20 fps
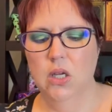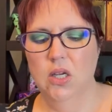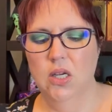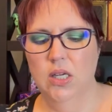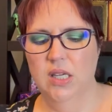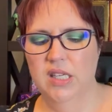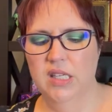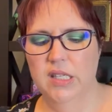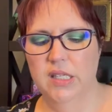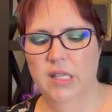
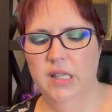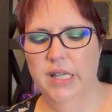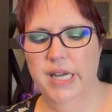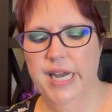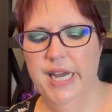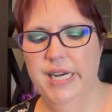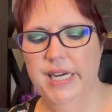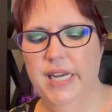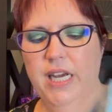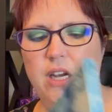is the
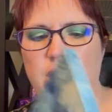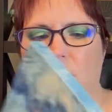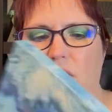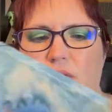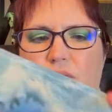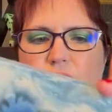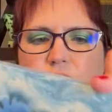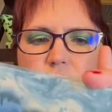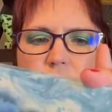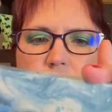Land
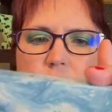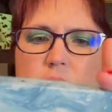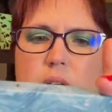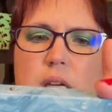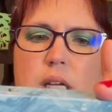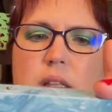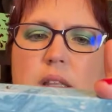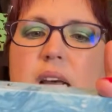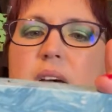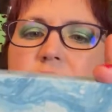Elf
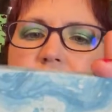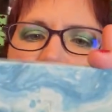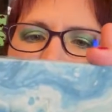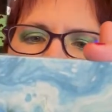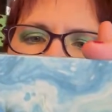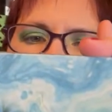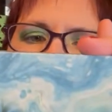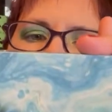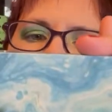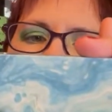and the
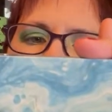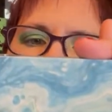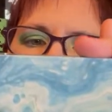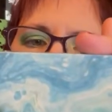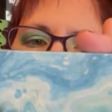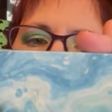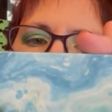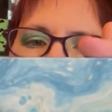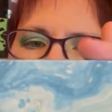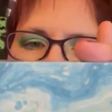Iceland Fire
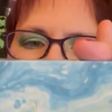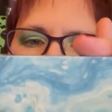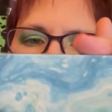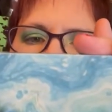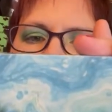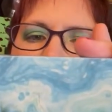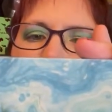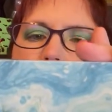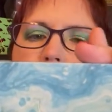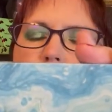and Ice
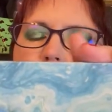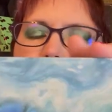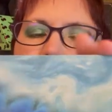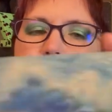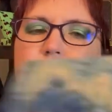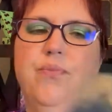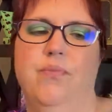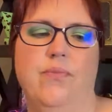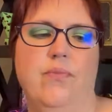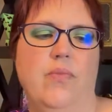palette.
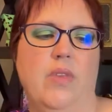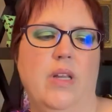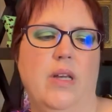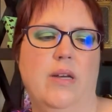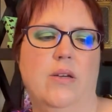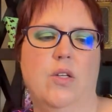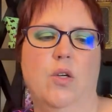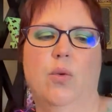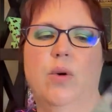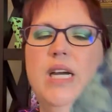I
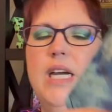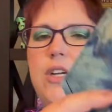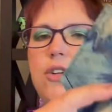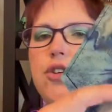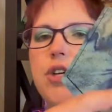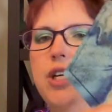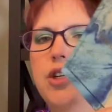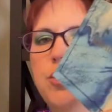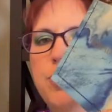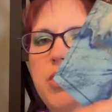don't know why I
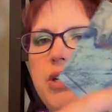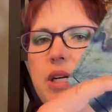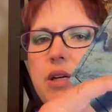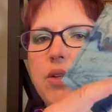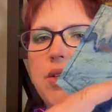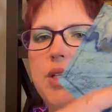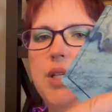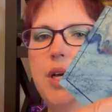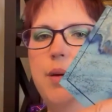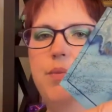tried to
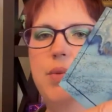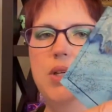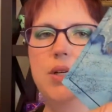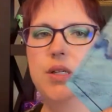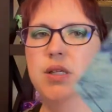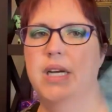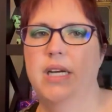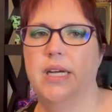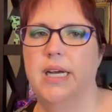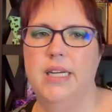pronounce that
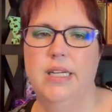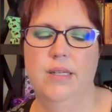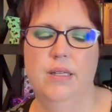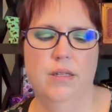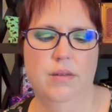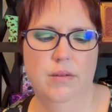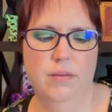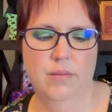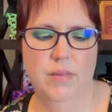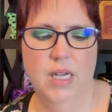because
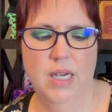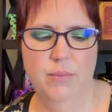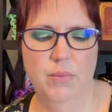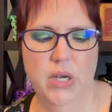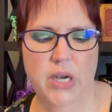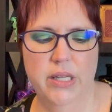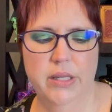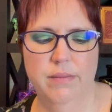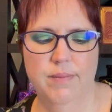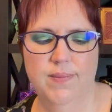I'm
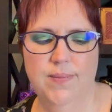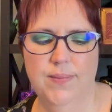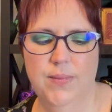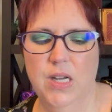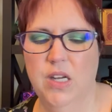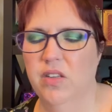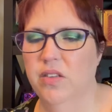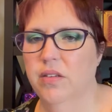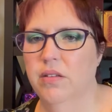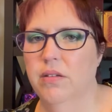not
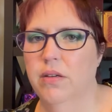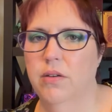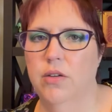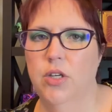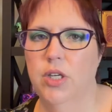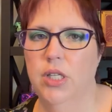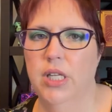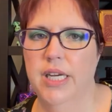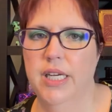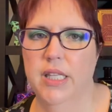
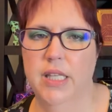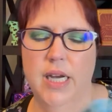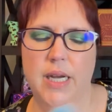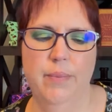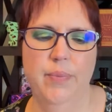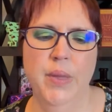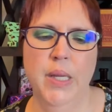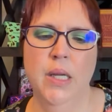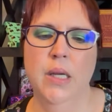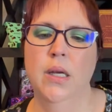good like
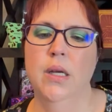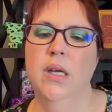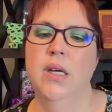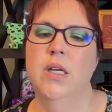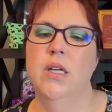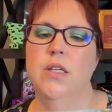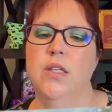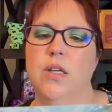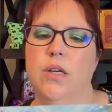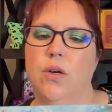that.
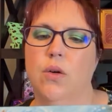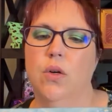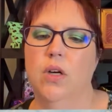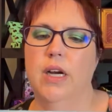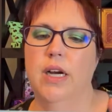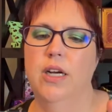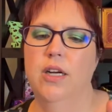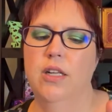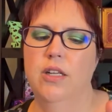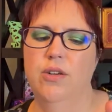So
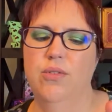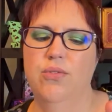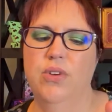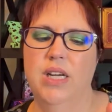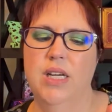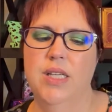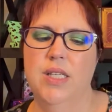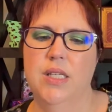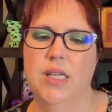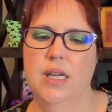Ireland
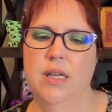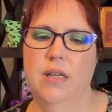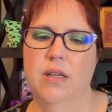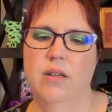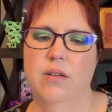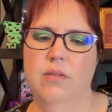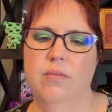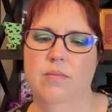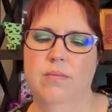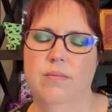
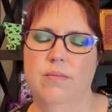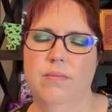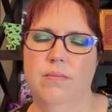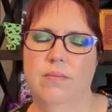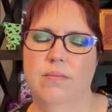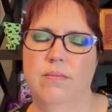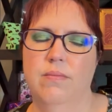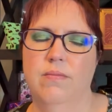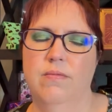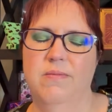
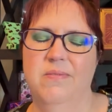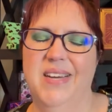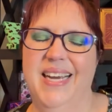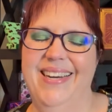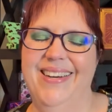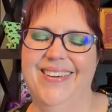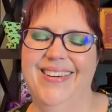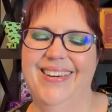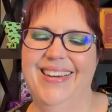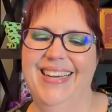
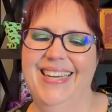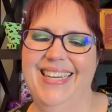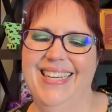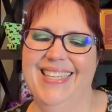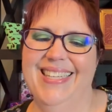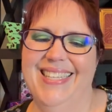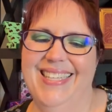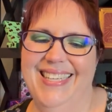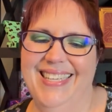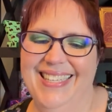Fire and
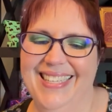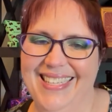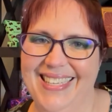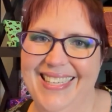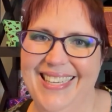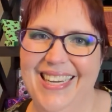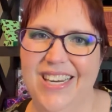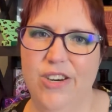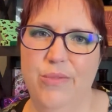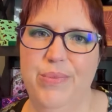Ice.
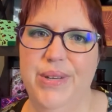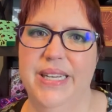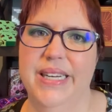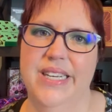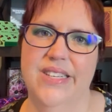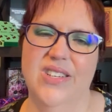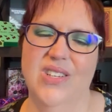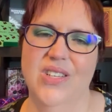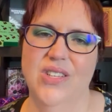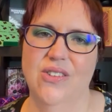I hope you
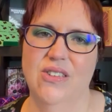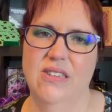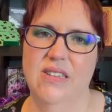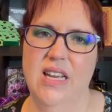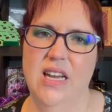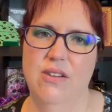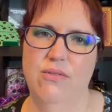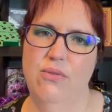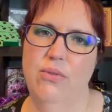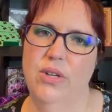guys all just
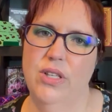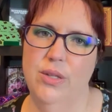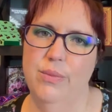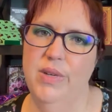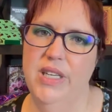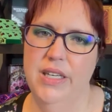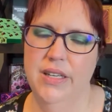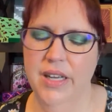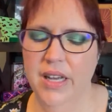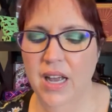laugh with
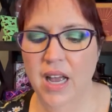me.